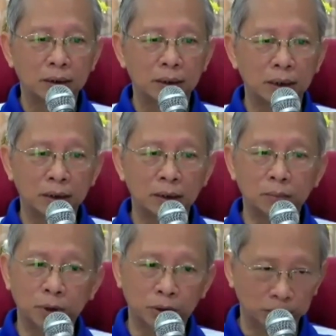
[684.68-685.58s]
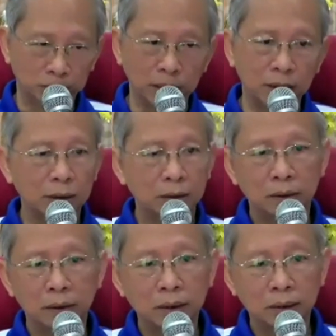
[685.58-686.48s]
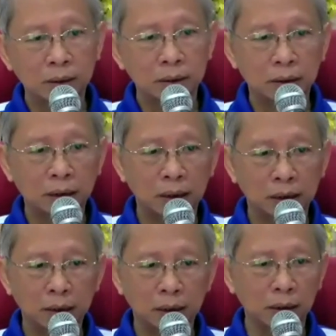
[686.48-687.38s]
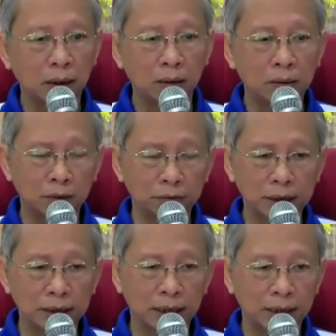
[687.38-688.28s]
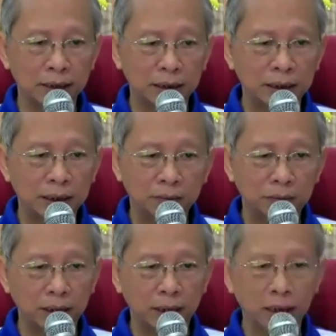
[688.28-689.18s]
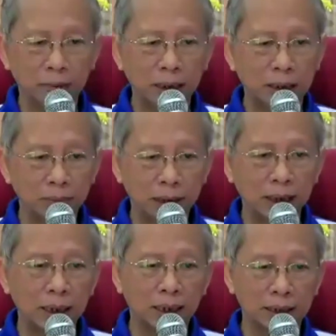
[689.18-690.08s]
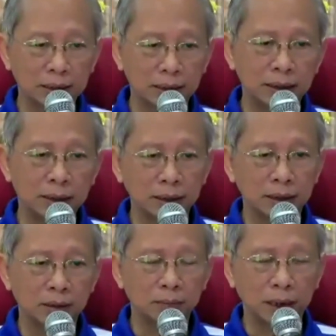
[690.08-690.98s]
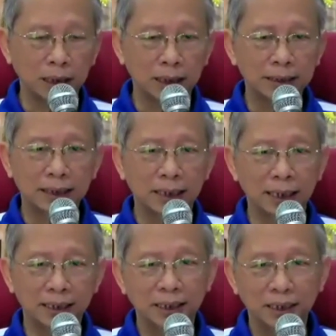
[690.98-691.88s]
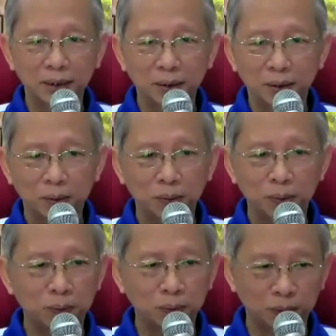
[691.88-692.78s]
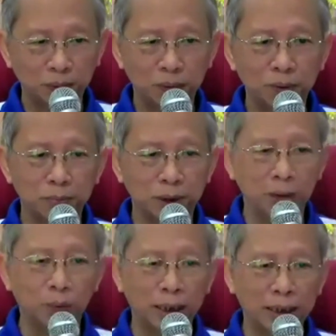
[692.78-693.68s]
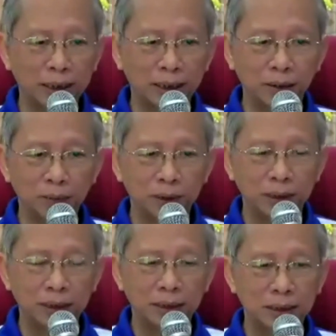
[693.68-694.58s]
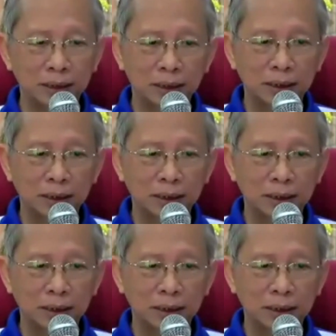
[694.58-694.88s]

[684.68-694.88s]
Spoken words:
Then the moment, not long after that, and I met my last teacher or my last guy who told me where the gateway is.